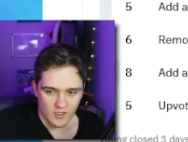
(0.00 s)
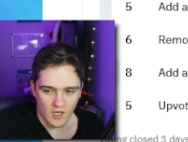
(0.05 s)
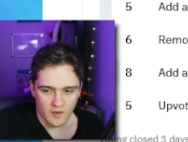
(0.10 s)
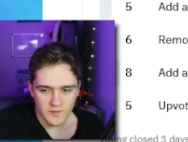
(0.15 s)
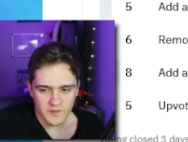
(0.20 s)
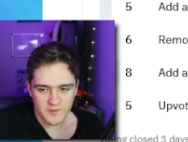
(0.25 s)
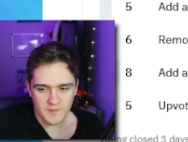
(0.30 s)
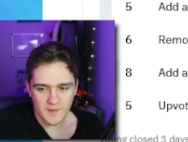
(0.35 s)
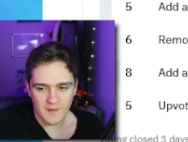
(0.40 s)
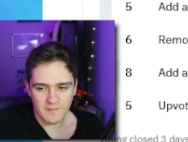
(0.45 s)

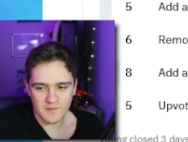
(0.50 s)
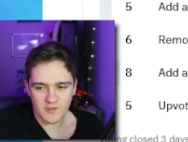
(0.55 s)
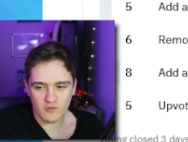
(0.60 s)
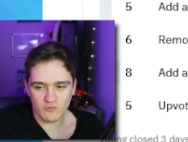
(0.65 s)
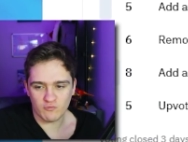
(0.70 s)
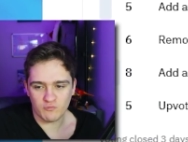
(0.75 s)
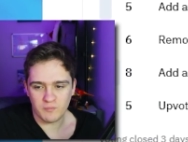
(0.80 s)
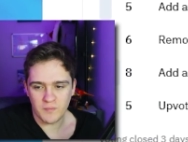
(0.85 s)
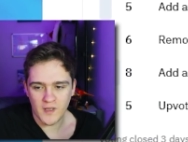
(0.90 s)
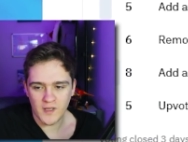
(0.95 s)
Comment spam is a
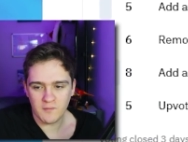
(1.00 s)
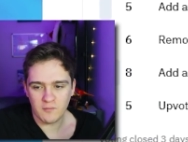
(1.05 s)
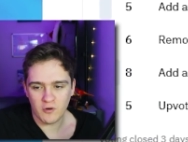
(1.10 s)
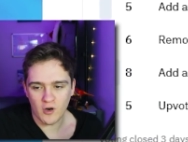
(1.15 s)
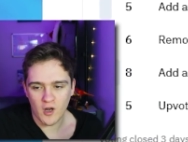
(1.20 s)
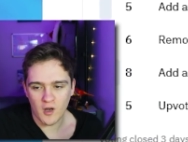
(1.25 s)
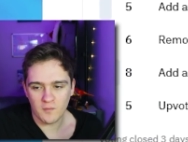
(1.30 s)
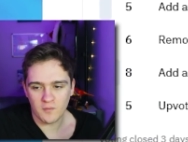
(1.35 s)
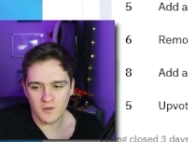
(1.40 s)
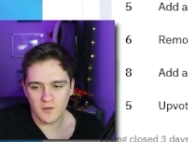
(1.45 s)
big
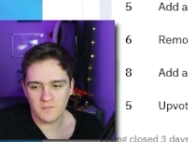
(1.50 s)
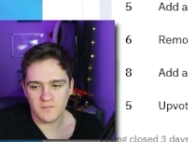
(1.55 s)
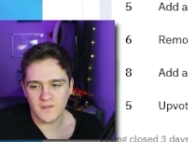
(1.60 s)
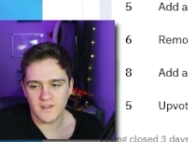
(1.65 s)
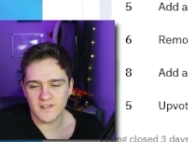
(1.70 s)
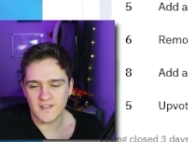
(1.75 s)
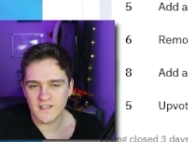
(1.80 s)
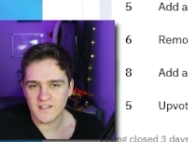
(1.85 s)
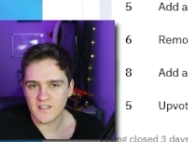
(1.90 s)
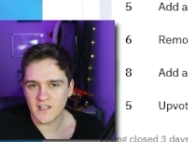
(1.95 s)
problem.
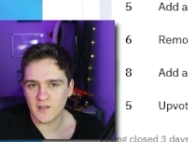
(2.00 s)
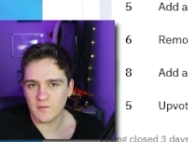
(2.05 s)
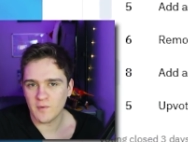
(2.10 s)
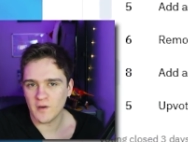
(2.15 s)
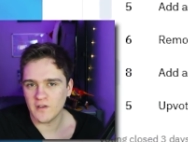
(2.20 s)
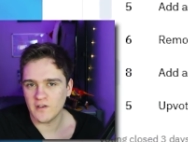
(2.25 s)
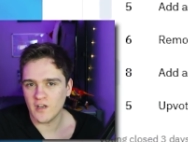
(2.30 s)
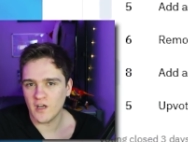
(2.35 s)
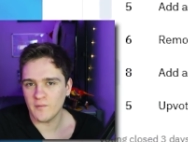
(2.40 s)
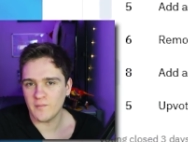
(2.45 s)
The dislike
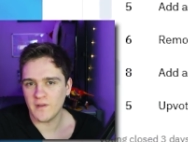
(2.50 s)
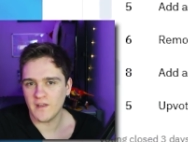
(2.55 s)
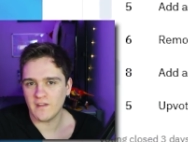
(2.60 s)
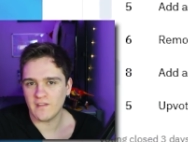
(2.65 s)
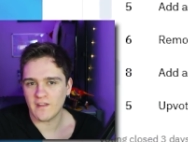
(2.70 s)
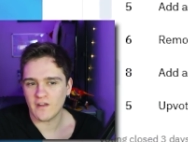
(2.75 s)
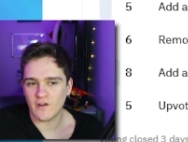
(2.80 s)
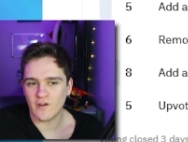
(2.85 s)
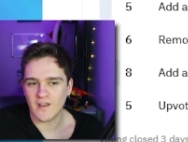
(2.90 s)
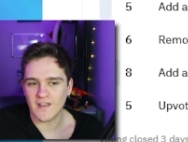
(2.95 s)
button not being
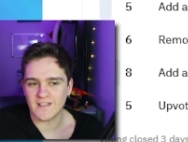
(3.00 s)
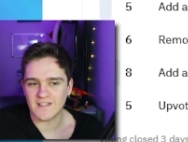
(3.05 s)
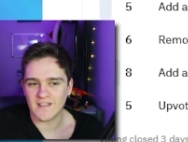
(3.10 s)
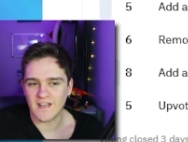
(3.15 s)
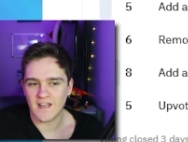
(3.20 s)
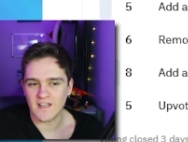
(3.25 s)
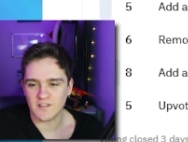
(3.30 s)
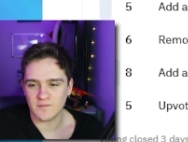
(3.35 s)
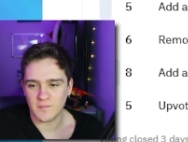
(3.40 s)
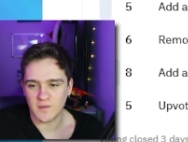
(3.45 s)
there isn't
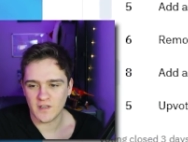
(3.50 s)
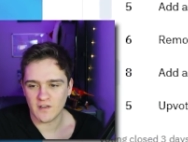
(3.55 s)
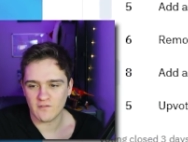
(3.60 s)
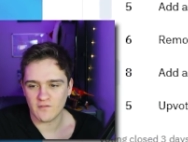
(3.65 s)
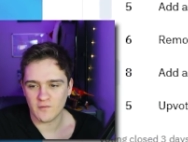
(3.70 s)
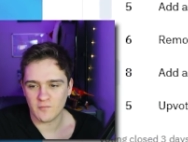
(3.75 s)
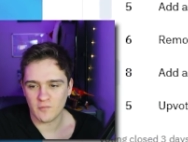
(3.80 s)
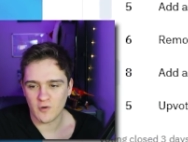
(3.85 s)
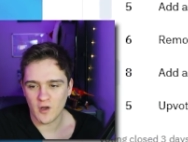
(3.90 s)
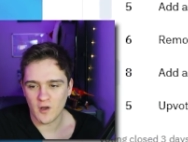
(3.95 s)
as big of
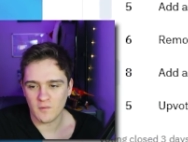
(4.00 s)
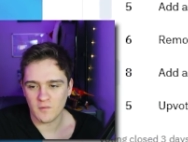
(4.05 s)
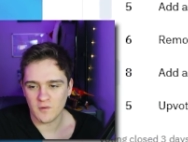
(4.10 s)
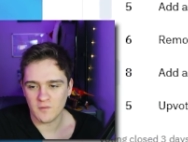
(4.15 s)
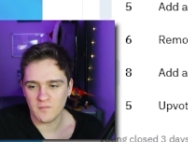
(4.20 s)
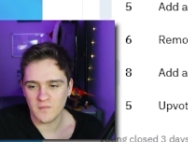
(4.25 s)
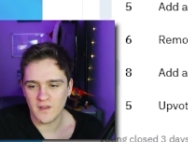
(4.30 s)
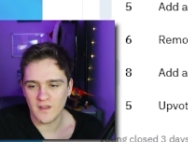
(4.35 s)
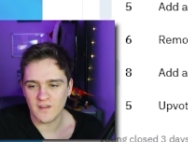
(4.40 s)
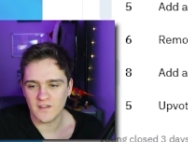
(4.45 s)
a
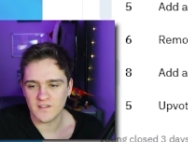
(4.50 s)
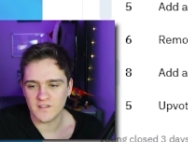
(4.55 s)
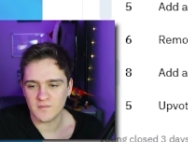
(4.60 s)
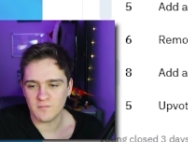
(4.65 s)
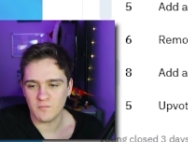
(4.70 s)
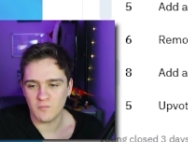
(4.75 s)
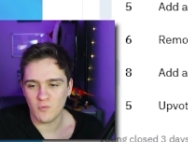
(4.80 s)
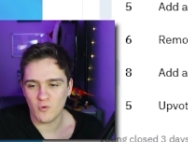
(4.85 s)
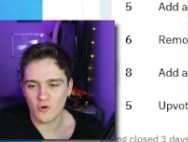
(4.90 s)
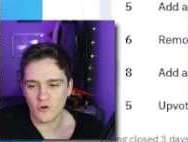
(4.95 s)
problem. It's
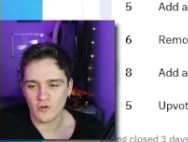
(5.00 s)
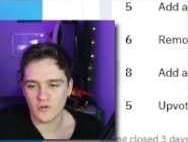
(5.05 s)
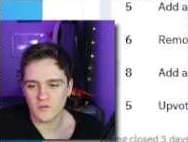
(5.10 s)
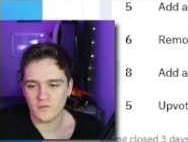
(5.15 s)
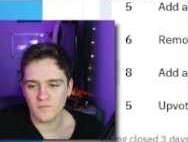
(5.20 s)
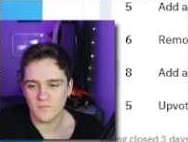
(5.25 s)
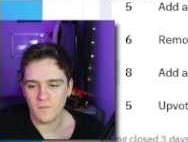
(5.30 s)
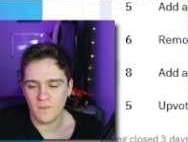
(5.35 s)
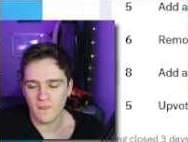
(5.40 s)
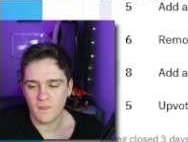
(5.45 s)
more
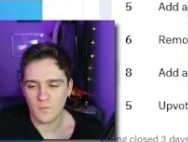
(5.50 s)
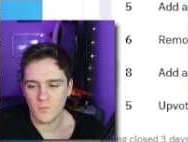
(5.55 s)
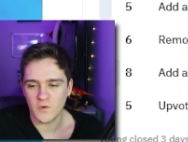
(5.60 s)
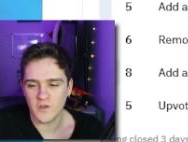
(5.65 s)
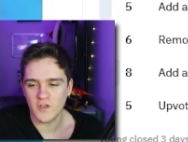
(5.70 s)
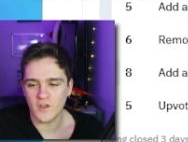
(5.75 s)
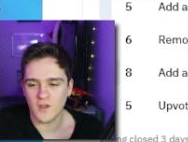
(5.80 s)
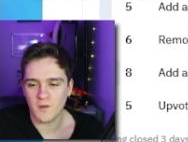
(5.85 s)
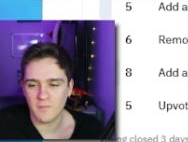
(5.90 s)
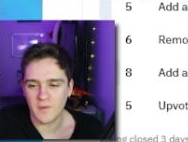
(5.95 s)

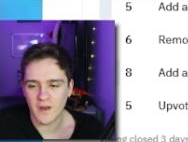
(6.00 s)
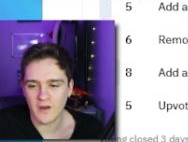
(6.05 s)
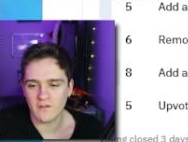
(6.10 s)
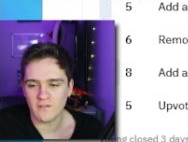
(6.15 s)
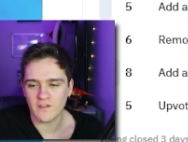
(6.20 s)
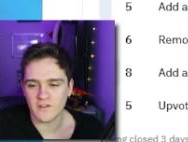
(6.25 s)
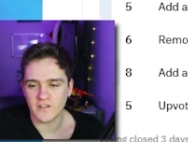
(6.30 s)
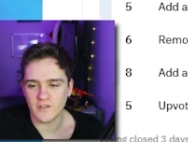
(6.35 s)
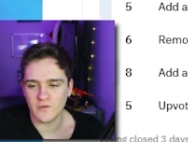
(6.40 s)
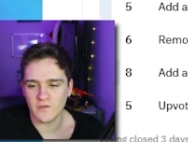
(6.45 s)
when you compare
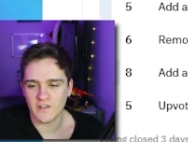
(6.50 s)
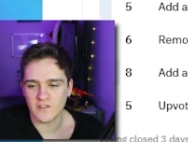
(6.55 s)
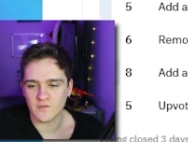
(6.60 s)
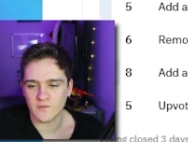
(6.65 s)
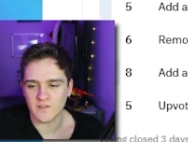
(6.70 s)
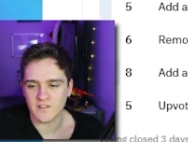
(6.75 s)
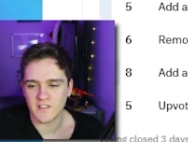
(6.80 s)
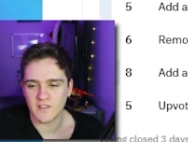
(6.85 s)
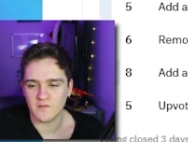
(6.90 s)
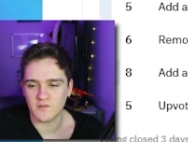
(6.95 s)
the two, this
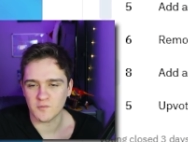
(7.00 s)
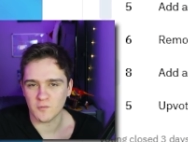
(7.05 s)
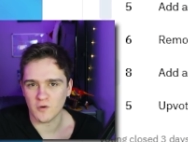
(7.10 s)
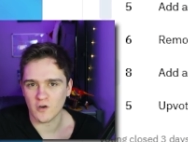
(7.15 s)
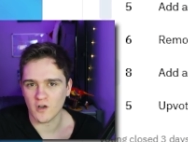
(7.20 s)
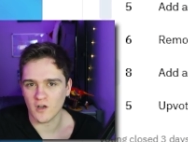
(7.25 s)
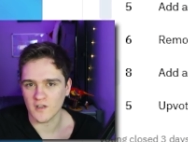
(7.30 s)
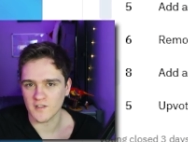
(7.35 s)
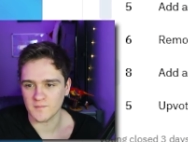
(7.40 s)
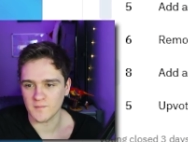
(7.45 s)
one seems more
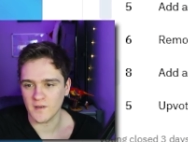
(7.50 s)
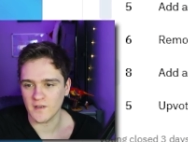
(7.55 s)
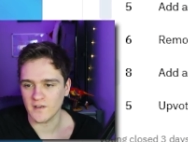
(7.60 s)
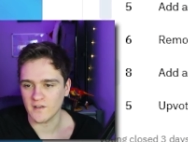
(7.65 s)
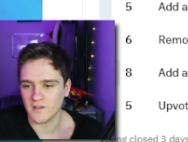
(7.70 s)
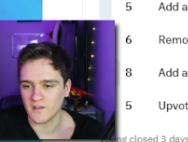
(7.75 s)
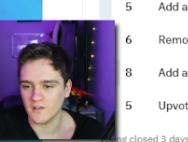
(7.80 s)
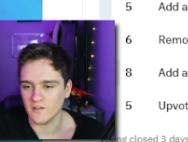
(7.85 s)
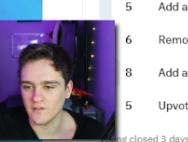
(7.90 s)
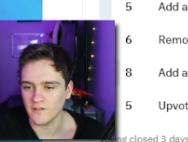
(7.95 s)

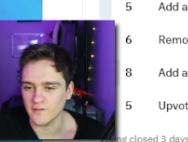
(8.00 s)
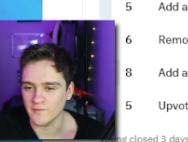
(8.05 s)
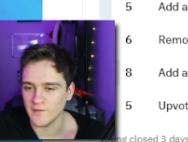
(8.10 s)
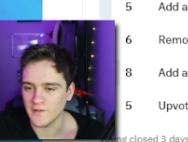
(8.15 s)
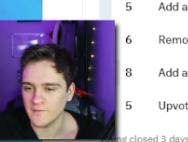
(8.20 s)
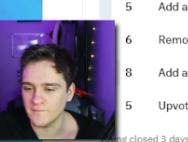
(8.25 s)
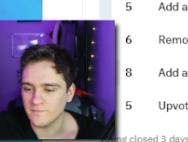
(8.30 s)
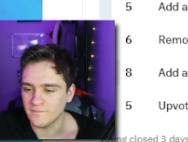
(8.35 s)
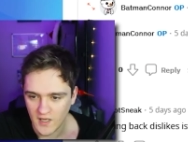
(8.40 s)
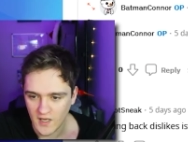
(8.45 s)
cosmetic, you know what I
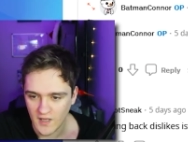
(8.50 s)
mean?